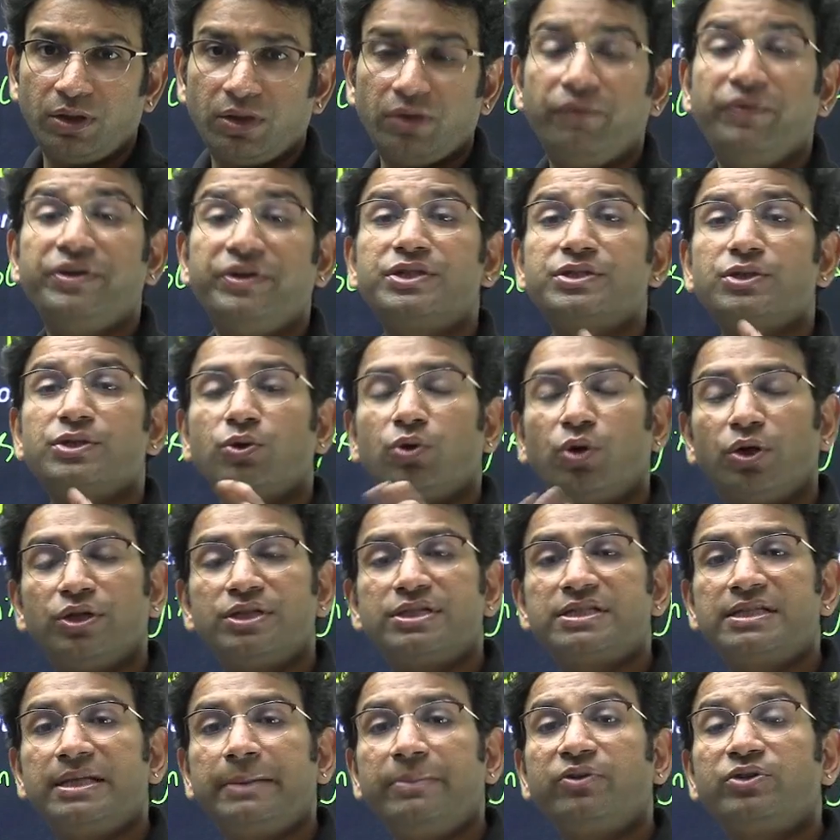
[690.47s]
which is a
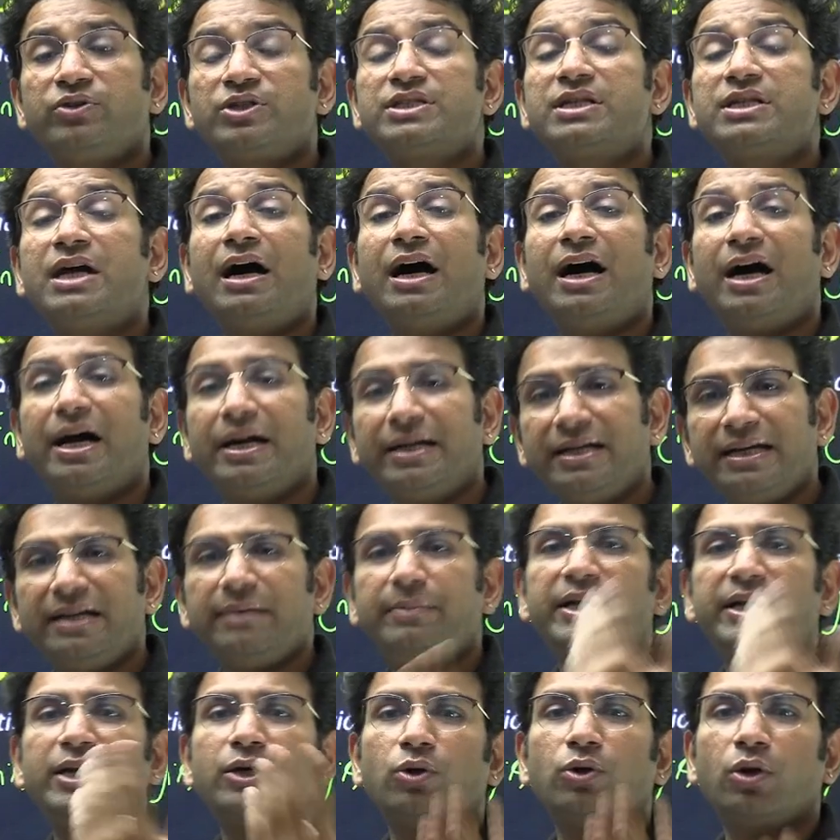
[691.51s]
concept which is hardly
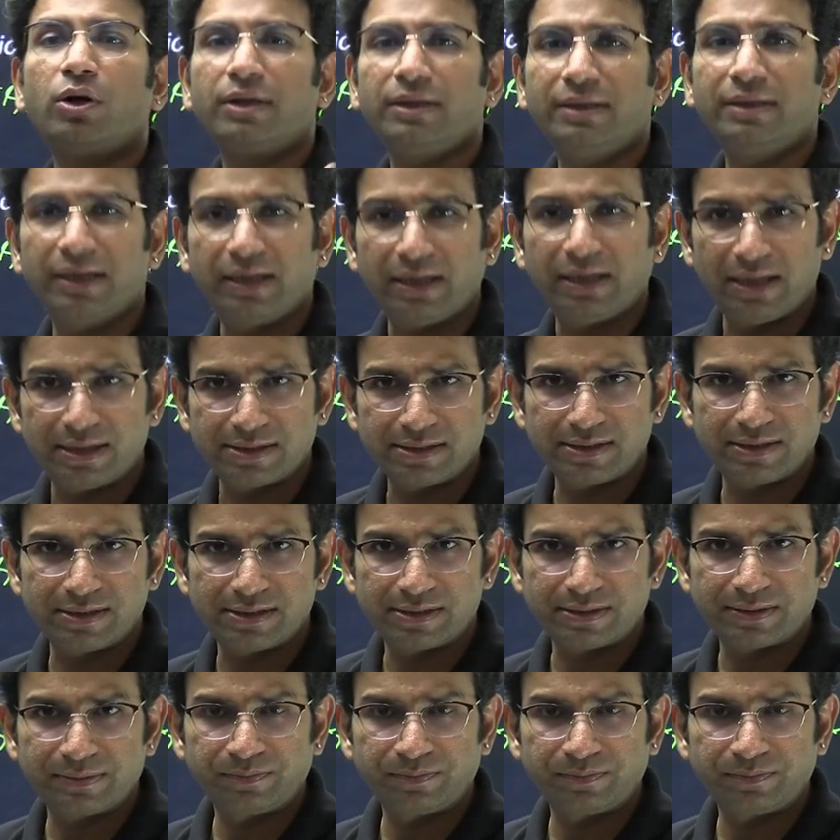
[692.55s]
being taught in the classes.